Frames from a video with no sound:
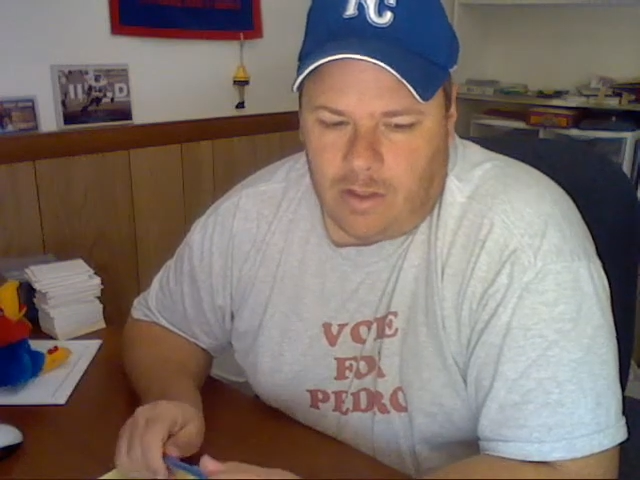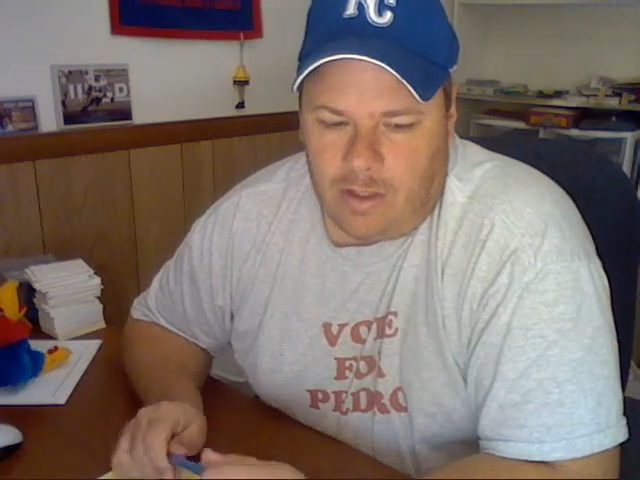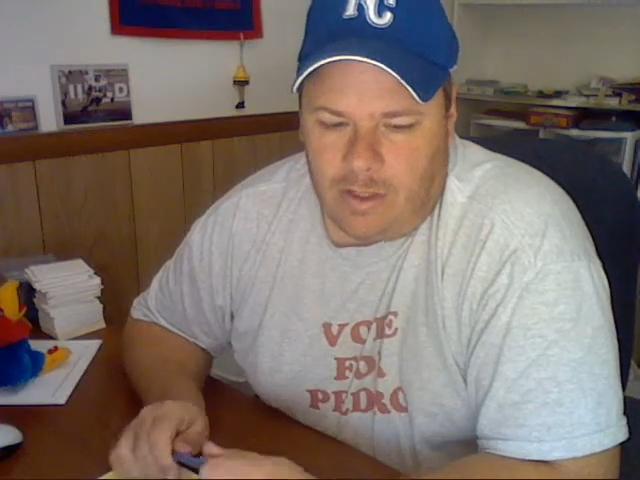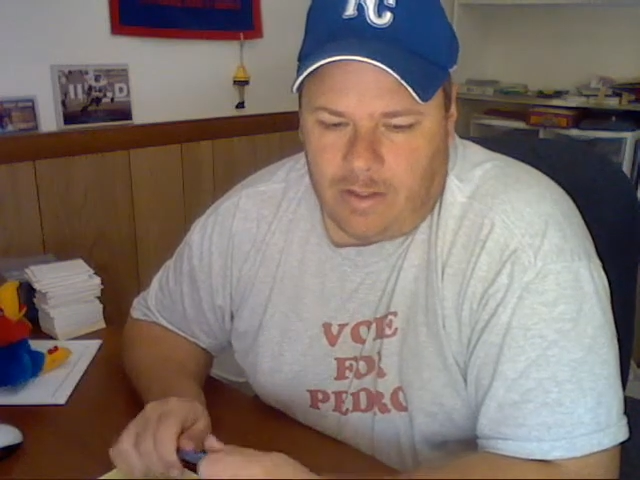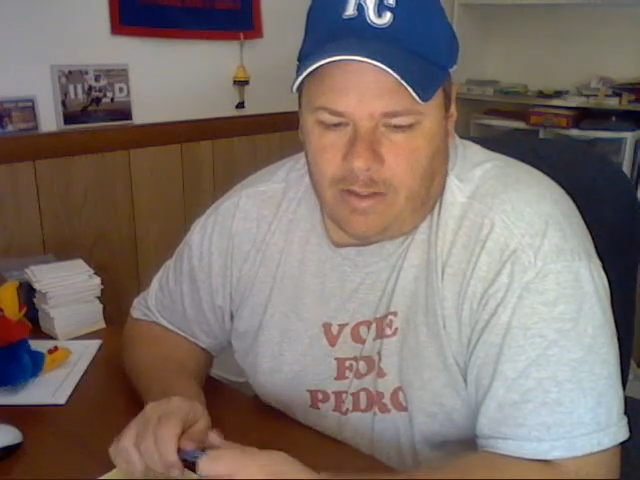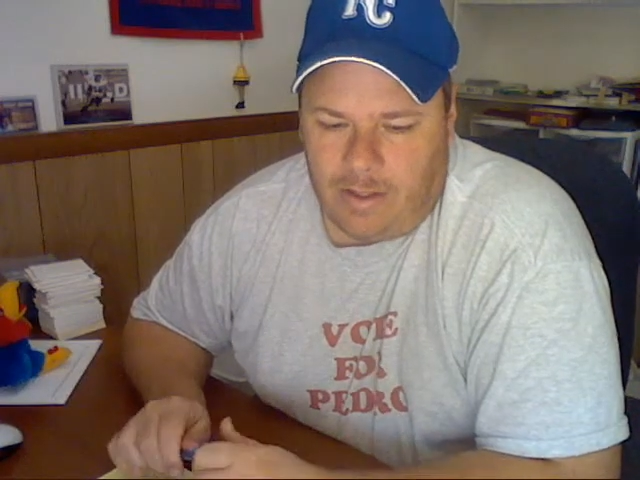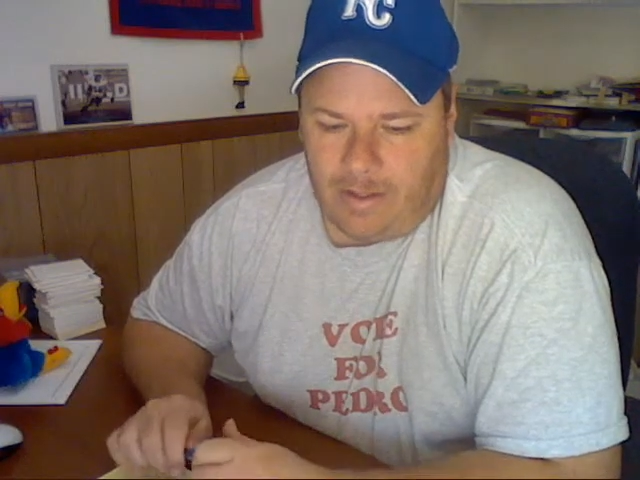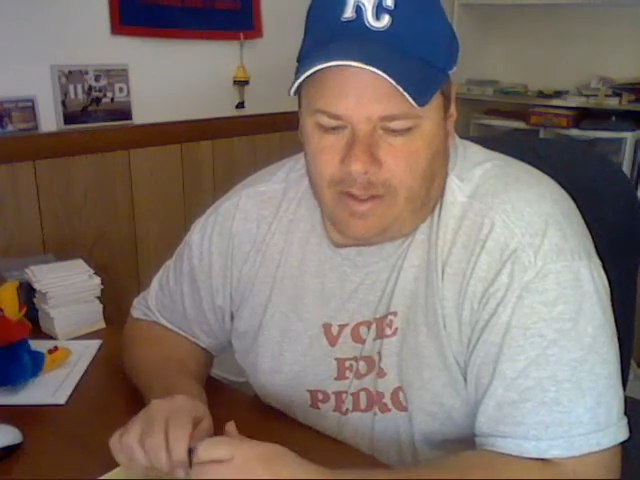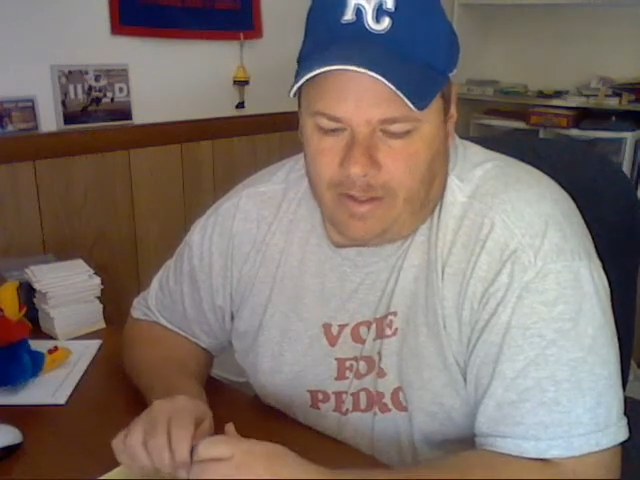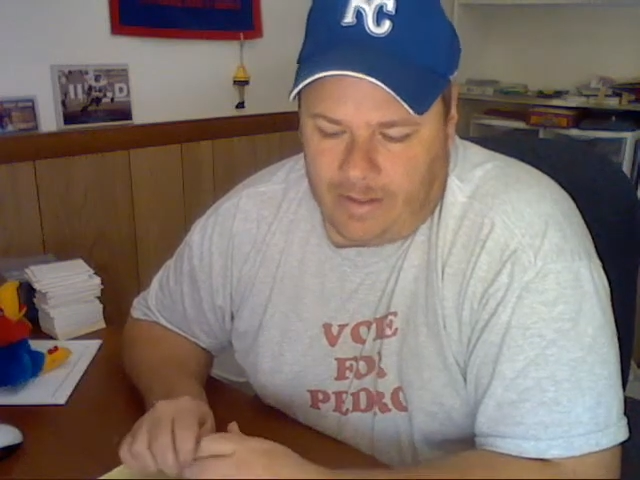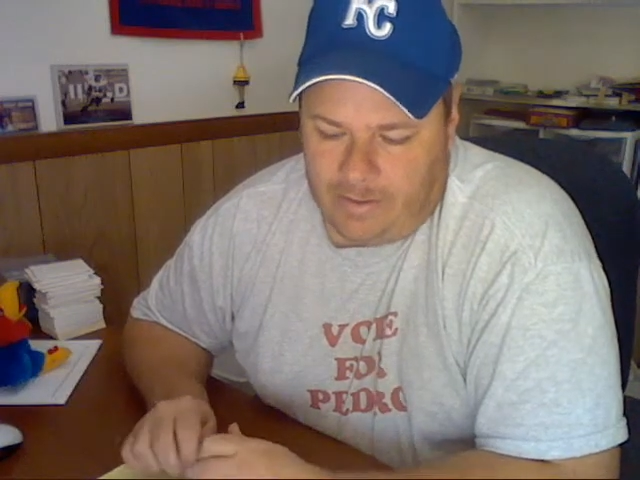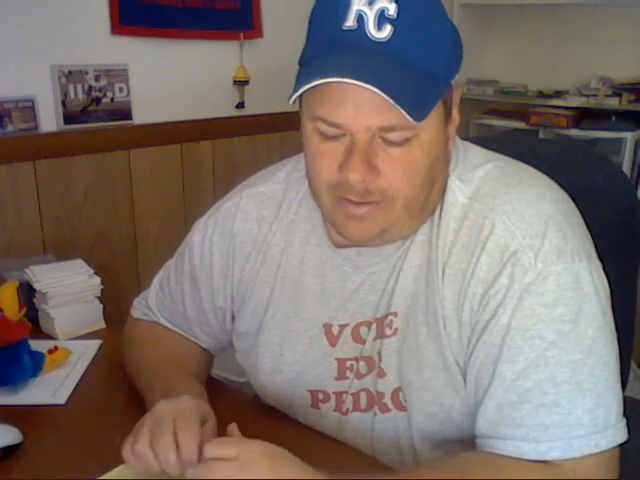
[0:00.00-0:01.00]
And they
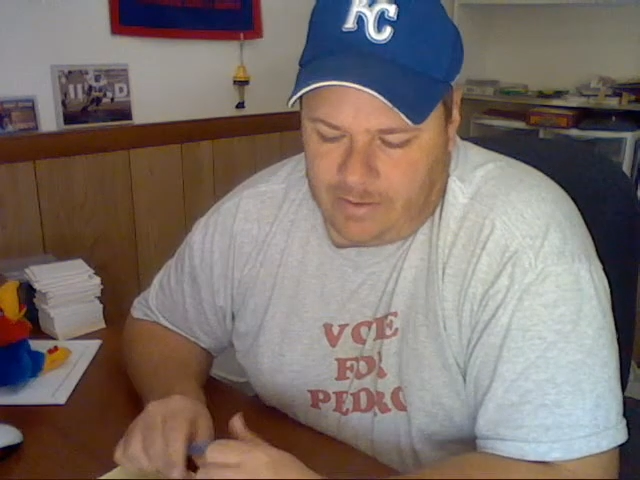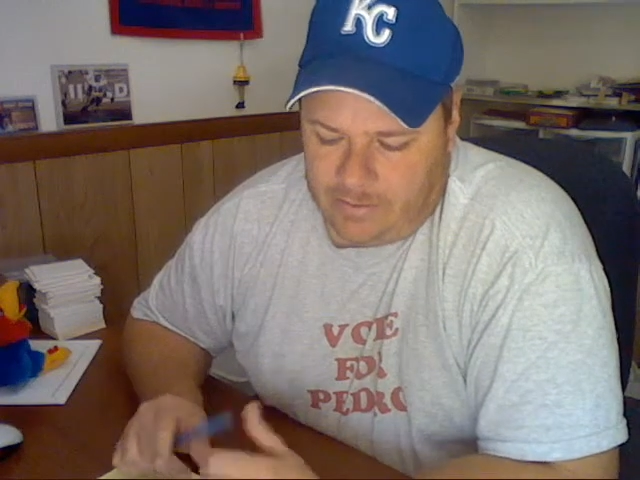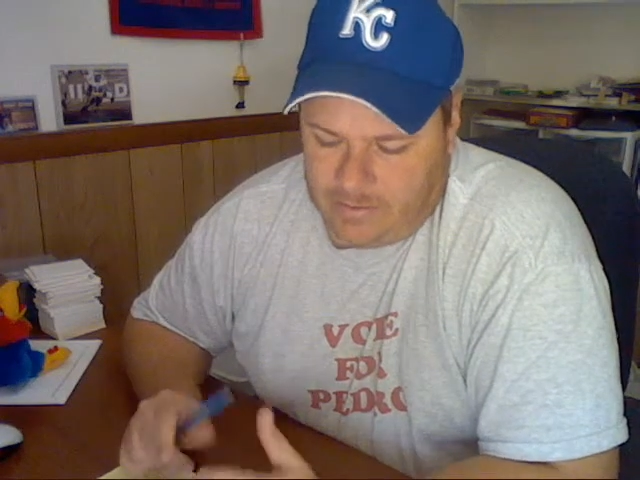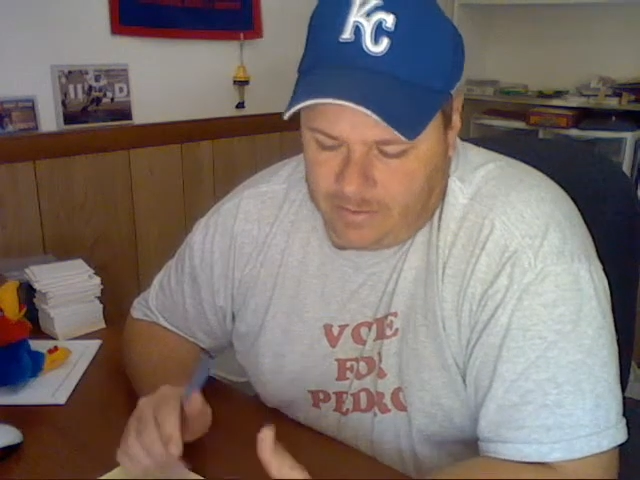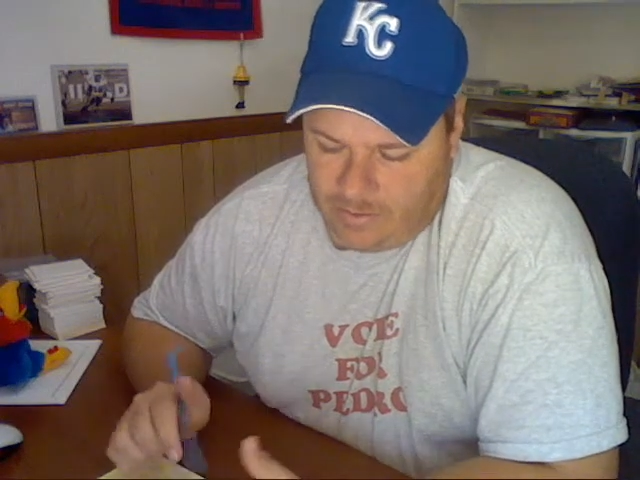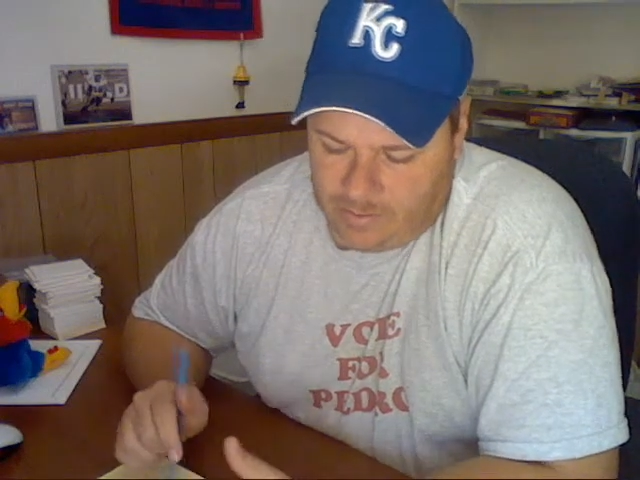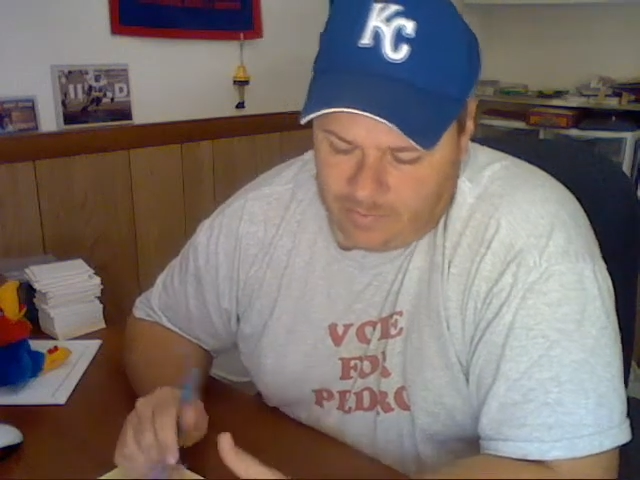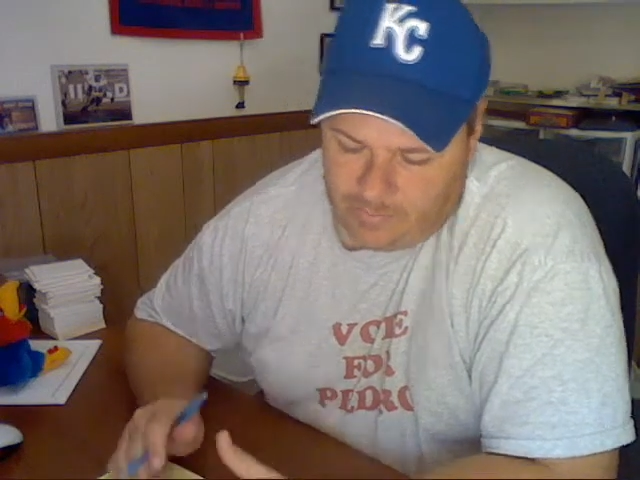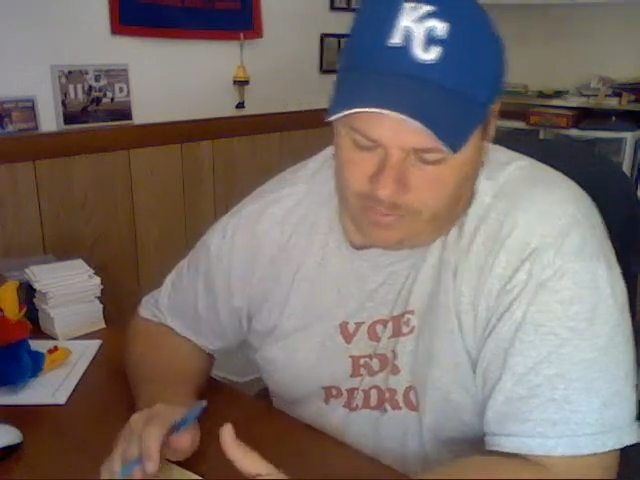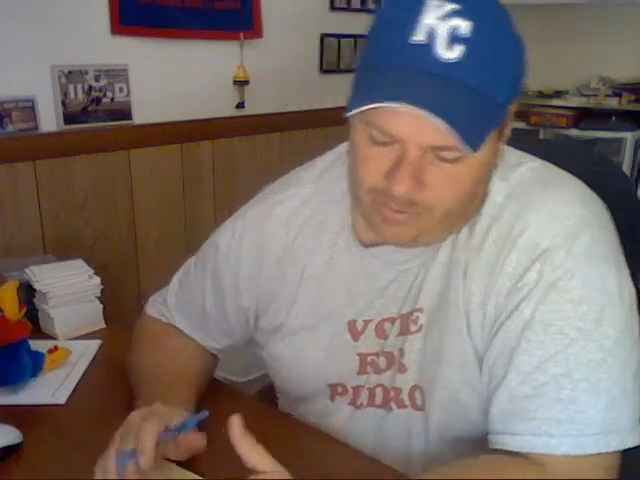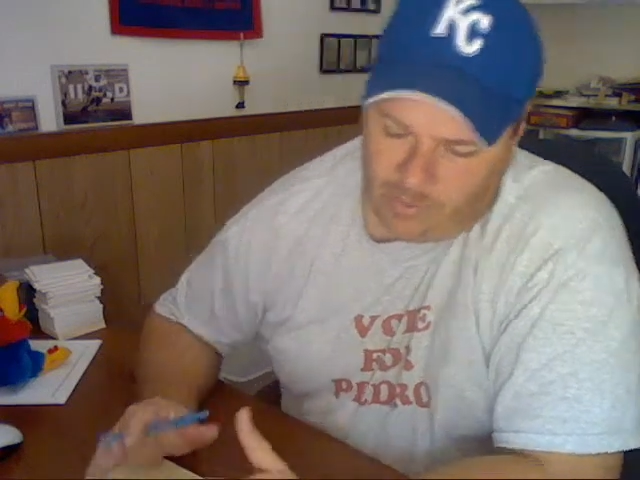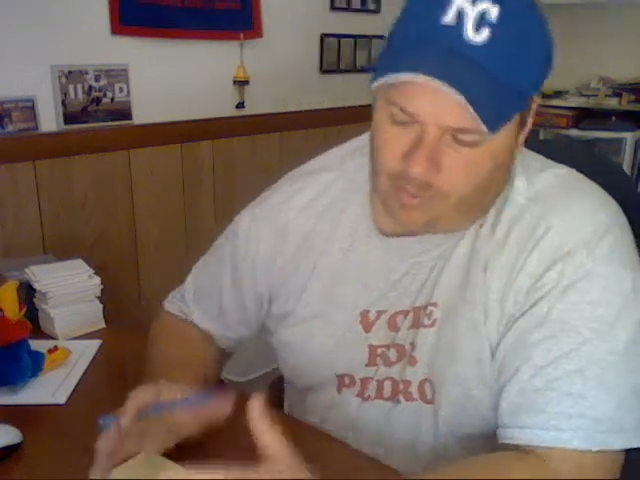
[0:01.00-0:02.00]
had these,
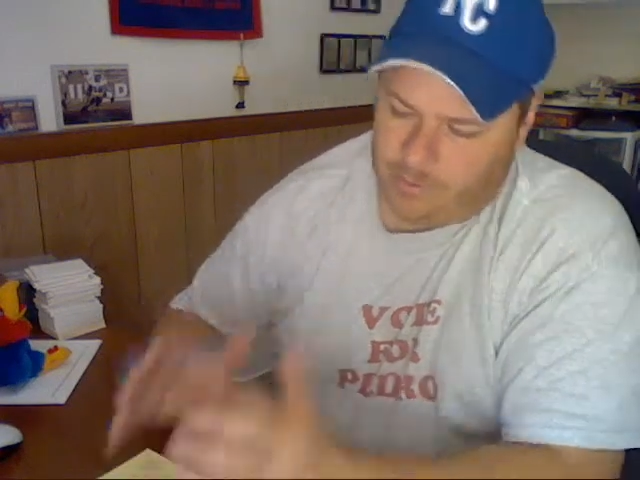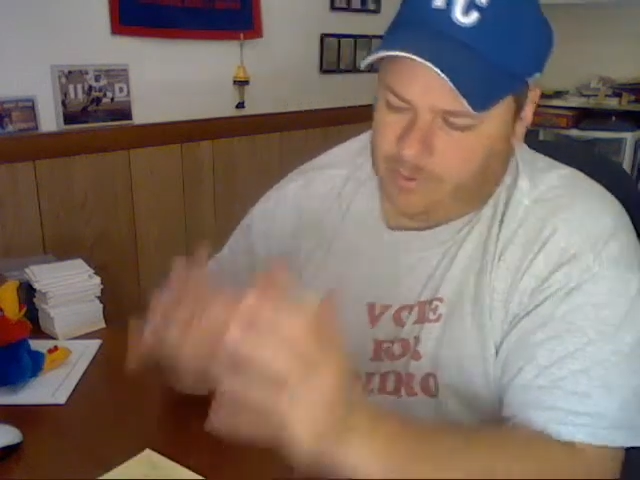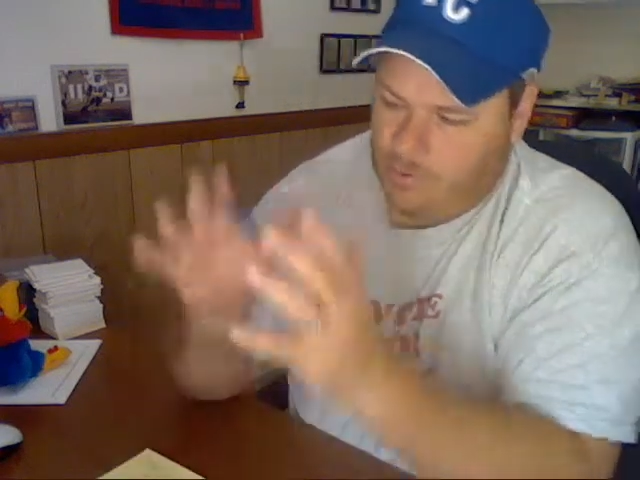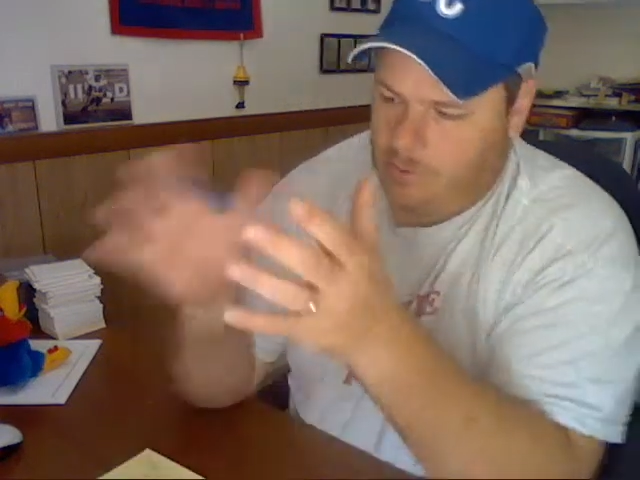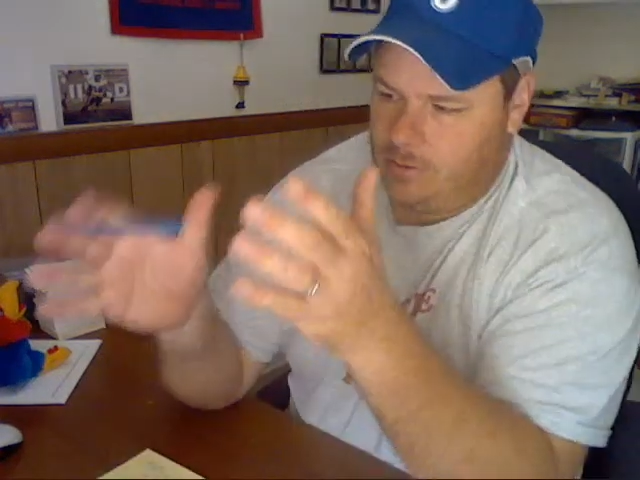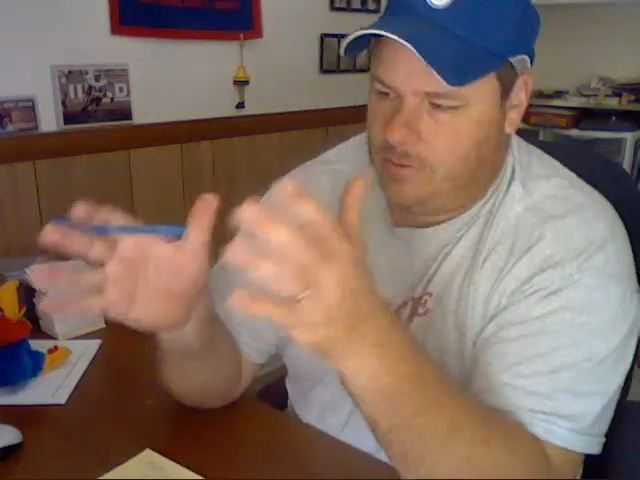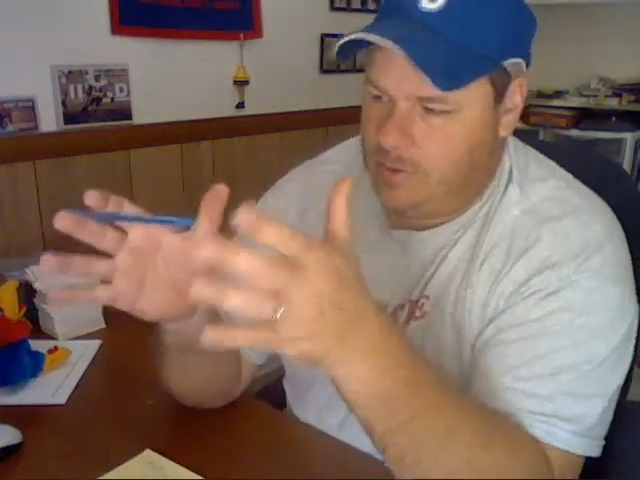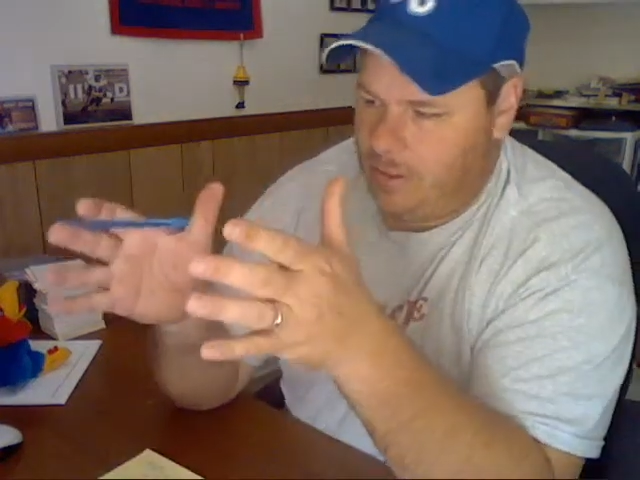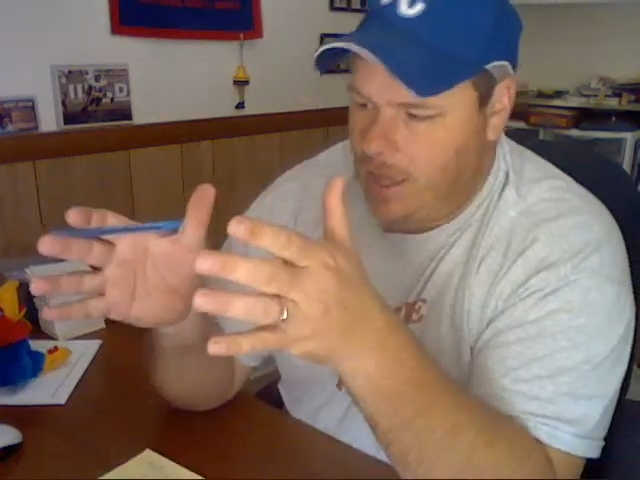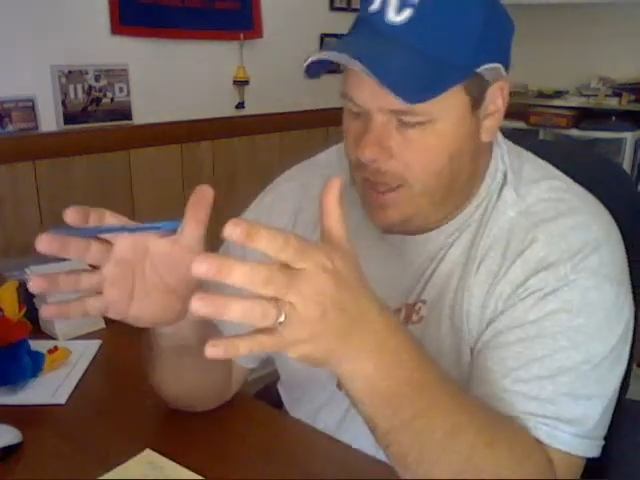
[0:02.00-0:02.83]
when you go up to the